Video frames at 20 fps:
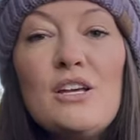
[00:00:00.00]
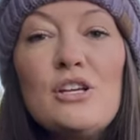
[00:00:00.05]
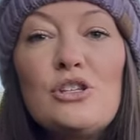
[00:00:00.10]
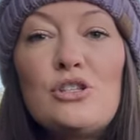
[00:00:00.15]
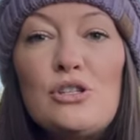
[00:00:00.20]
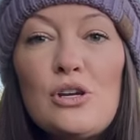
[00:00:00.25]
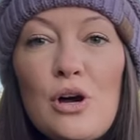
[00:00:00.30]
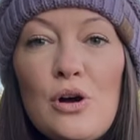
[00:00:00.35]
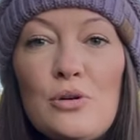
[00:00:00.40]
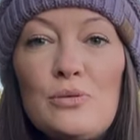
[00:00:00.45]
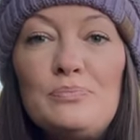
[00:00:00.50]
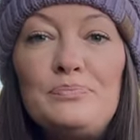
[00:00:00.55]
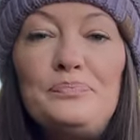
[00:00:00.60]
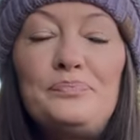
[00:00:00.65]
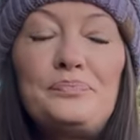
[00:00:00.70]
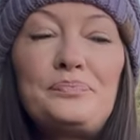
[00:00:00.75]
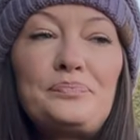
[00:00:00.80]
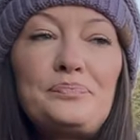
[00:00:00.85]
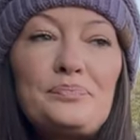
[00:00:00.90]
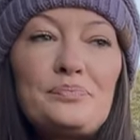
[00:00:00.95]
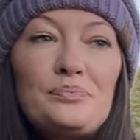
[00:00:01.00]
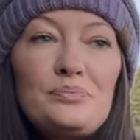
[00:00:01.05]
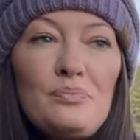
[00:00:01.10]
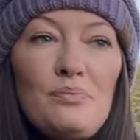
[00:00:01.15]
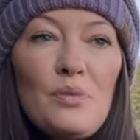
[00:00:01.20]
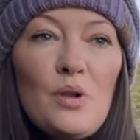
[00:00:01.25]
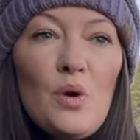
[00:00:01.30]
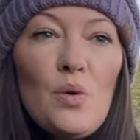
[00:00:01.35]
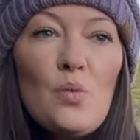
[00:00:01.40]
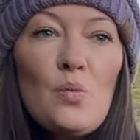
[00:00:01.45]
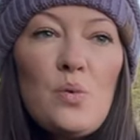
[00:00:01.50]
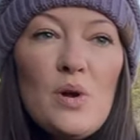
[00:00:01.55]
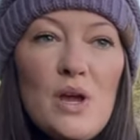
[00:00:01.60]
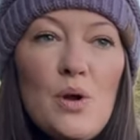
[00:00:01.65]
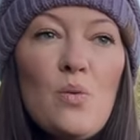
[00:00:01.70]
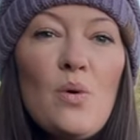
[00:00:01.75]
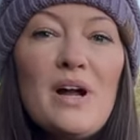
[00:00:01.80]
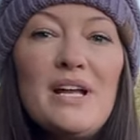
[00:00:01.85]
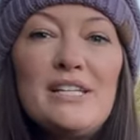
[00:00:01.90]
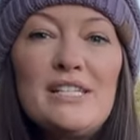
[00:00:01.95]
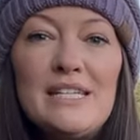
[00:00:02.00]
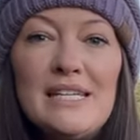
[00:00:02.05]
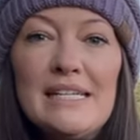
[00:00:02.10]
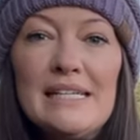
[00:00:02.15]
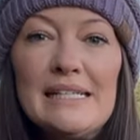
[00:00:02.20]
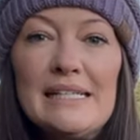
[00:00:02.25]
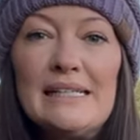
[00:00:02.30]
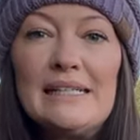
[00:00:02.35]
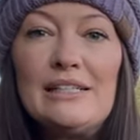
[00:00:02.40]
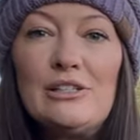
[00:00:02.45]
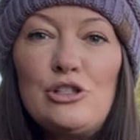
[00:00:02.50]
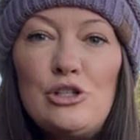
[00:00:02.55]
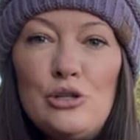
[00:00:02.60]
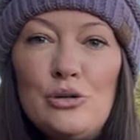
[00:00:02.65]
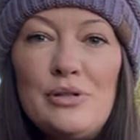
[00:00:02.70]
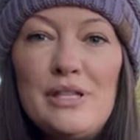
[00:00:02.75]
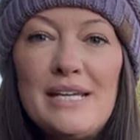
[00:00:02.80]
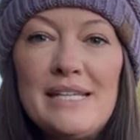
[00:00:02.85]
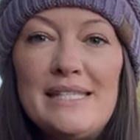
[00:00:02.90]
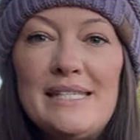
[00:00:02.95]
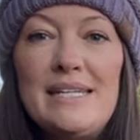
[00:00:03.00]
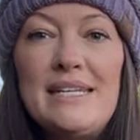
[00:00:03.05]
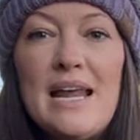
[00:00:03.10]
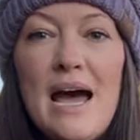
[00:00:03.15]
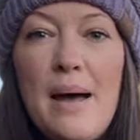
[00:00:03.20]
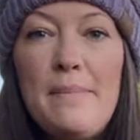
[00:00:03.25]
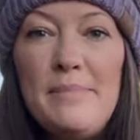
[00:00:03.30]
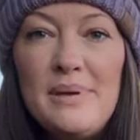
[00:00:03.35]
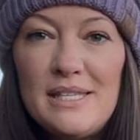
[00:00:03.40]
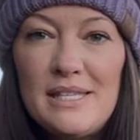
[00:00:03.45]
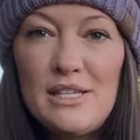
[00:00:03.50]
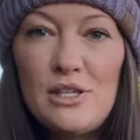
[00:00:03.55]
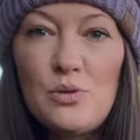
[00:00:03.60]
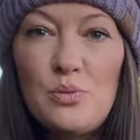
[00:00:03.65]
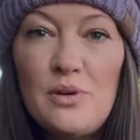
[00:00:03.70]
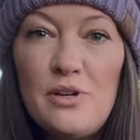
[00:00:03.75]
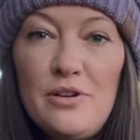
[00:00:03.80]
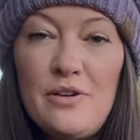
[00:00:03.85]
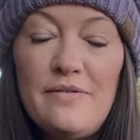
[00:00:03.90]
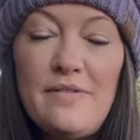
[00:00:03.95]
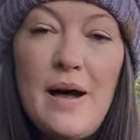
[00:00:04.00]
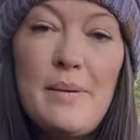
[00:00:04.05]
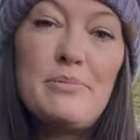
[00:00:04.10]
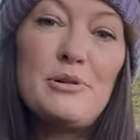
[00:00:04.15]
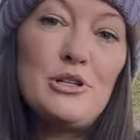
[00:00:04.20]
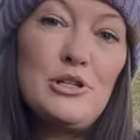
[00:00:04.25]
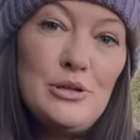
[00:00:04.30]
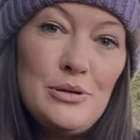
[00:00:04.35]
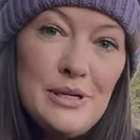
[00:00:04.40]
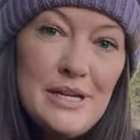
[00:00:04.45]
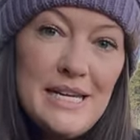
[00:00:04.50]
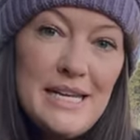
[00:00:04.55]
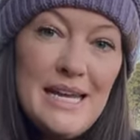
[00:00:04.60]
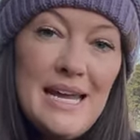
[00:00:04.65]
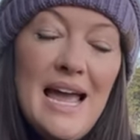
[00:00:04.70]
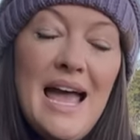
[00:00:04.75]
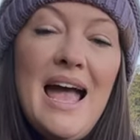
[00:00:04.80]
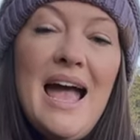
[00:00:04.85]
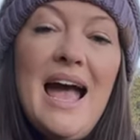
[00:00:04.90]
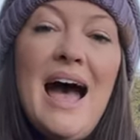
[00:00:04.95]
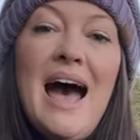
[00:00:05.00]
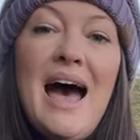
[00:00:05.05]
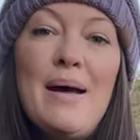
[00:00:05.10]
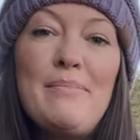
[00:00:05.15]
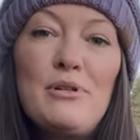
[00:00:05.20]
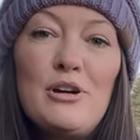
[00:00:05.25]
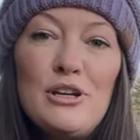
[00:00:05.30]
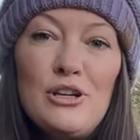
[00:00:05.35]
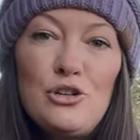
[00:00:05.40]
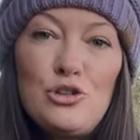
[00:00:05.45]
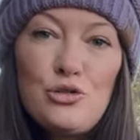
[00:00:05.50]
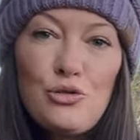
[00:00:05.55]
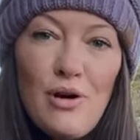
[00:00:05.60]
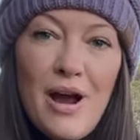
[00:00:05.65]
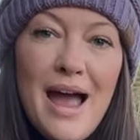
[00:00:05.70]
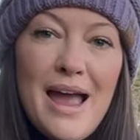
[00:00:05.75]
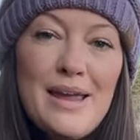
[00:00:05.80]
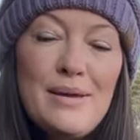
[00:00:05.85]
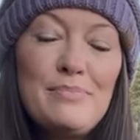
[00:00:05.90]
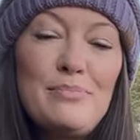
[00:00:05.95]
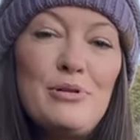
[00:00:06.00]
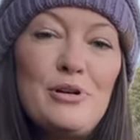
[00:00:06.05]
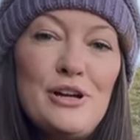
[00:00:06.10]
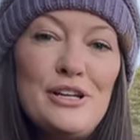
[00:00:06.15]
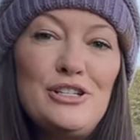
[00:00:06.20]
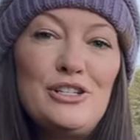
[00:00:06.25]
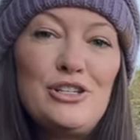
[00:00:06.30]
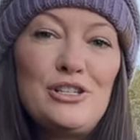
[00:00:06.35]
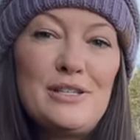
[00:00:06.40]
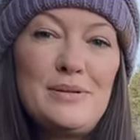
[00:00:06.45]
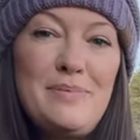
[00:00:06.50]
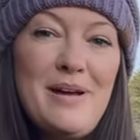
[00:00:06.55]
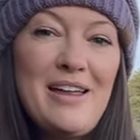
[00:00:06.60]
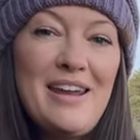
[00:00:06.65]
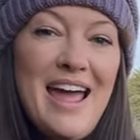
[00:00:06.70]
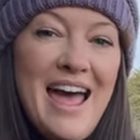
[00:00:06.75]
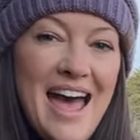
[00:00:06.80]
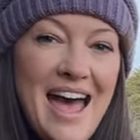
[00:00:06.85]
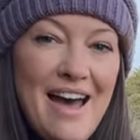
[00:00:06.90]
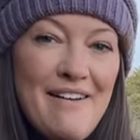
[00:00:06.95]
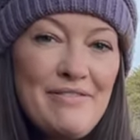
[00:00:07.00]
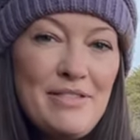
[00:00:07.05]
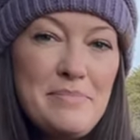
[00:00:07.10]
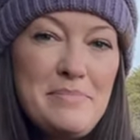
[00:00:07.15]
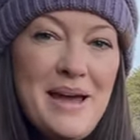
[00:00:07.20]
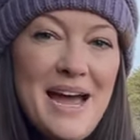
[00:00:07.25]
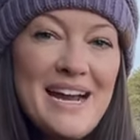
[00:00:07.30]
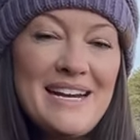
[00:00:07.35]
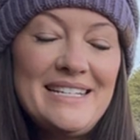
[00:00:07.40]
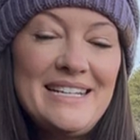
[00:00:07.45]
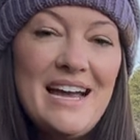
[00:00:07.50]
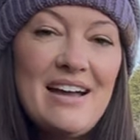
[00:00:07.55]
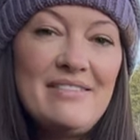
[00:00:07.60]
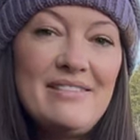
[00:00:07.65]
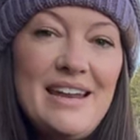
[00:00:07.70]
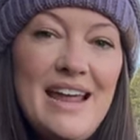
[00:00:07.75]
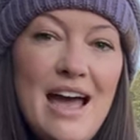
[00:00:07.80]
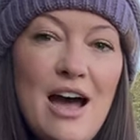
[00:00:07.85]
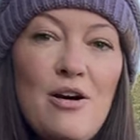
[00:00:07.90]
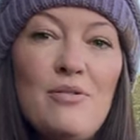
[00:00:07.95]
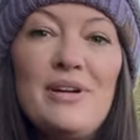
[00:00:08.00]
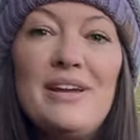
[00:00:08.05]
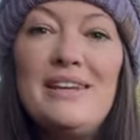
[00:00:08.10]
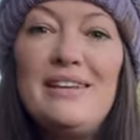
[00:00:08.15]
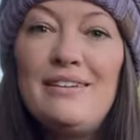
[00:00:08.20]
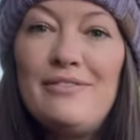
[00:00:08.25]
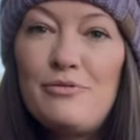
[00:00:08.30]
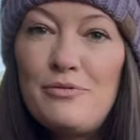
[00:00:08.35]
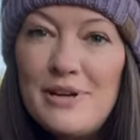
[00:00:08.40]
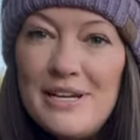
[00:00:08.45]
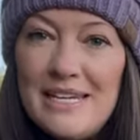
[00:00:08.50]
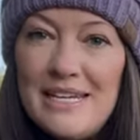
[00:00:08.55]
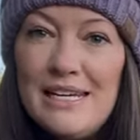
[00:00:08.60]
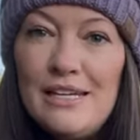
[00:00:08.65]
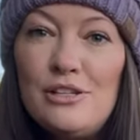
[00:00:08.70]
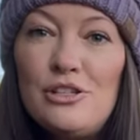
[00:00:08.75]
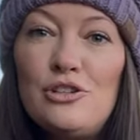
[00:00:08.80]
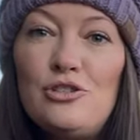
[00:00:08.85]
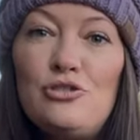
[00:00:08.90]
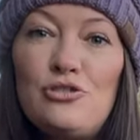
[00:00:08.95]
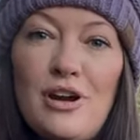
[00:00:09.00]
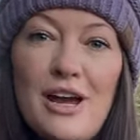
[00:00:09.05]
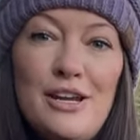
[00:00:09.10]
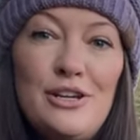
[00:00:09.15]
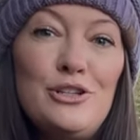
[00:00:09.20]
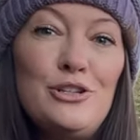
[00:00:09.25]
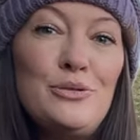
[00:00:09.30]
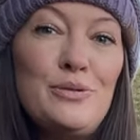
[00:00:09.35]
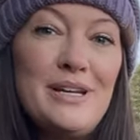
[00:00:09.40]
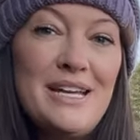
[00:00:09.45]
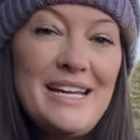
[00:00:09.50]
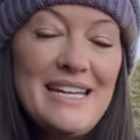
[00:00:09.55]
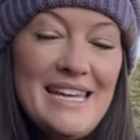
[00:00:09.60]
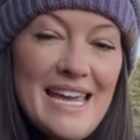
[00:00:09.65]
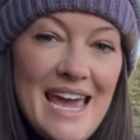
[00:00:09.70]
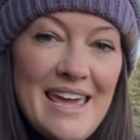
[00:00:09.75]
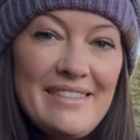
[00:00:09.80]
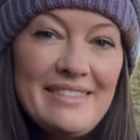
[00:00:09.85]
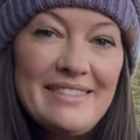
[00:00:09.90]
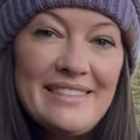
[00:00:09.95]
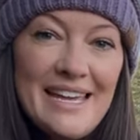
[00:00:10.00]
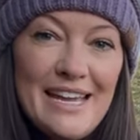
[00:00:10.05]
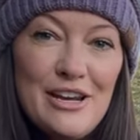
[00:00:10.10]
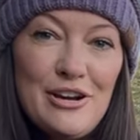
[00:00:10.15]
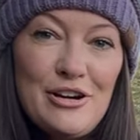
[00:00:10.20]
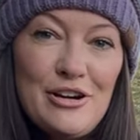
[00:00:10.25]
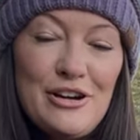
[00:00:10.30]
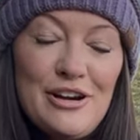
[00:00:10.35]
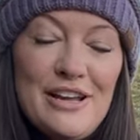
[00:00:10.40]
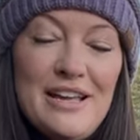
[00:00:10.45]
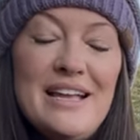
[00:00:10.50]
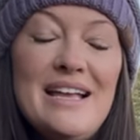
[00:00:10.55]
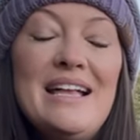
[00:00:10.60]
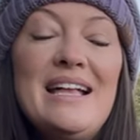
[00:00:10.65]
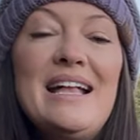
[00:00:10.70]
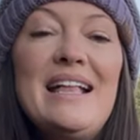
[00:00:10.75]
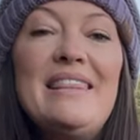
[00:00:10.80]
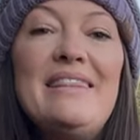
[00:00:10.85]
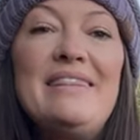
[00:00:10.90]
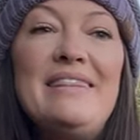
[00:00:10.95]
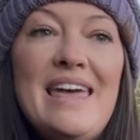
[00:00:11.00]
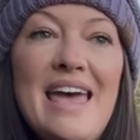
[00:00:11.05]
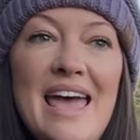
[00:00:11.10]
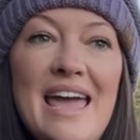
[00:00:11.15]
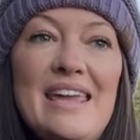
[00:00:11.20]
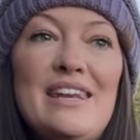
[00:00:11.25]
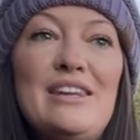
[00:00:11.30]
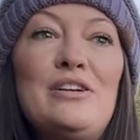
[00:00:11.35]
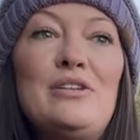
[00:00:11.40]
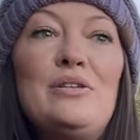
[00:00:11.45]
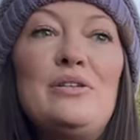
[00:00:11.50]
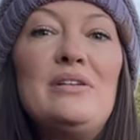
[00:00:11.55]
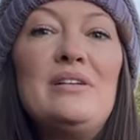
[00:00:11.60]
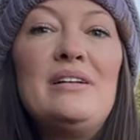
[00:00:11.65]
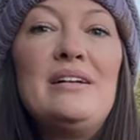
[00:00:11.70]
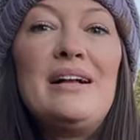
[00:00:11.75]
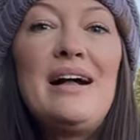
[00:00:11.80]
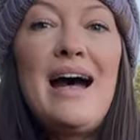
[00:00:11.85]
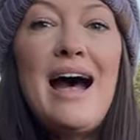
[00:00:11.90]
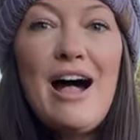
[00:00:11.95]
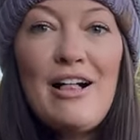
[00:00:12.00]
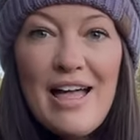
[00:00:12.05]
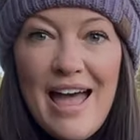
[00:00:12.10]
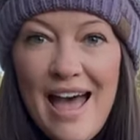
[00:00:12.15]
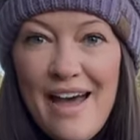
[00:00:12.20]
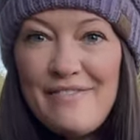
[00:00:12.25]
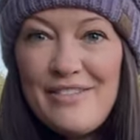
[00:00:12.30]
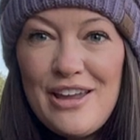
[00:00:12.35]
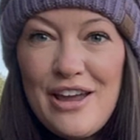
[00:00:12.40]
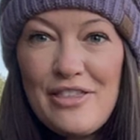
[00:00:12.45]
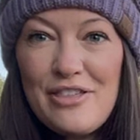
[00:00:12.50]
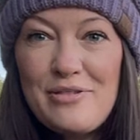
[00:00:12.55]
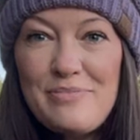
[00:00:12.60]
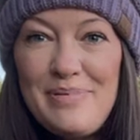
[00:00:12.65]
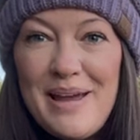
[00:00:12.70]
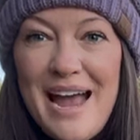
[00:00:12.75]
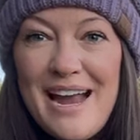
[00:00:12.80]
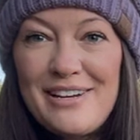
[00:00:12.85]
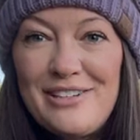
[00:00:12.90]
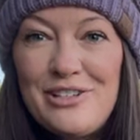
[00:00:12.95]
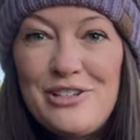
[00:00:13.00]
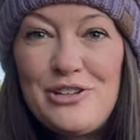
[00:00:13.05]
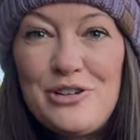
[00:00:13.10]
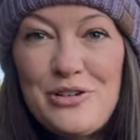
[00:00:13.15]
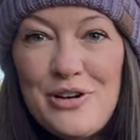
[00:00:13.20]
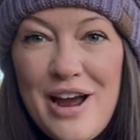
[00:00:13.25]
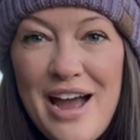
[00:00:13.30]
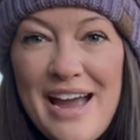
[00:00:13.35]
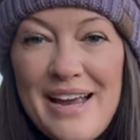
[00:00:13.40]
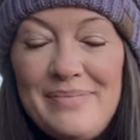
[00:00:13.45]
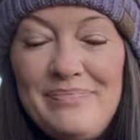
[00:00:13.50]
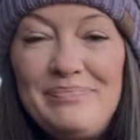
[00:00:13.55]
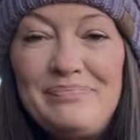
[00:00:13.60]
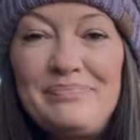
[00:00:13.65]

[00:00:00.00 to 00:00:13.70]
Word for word: So we want to do this and not miss this window of opportunity. I'm going to try and put just about half the bag down now. And if we need to try to do it again later, then I'll have the other bag to try.